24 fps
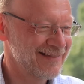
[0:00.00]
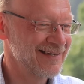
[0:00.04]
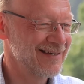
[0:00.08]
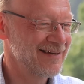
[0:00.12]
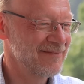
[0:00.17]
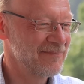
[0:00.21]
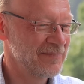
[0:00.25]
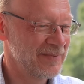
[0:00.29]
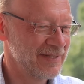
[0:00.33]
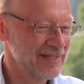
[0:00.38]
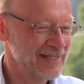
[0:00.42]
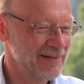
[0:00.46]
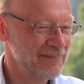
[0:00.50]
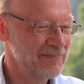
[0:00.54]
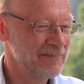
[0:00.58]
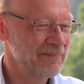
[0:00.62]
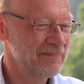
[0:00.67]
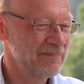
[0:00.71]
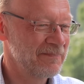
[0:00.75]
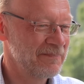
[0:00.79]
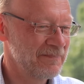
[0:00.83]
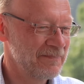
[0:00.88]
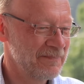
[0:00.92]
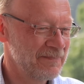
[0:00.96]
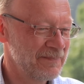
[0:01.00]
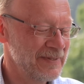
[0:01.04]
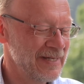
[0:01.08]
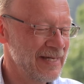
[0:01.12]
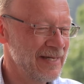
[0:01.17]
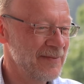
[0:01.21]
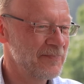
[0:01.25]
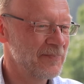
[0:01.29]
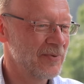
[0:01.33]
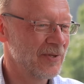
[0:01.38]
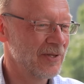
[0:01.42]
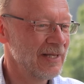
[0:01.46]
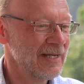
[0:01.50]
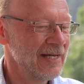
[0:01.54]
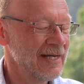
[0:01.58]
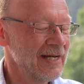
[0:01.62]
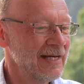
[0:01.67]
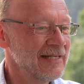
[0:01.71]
they're people.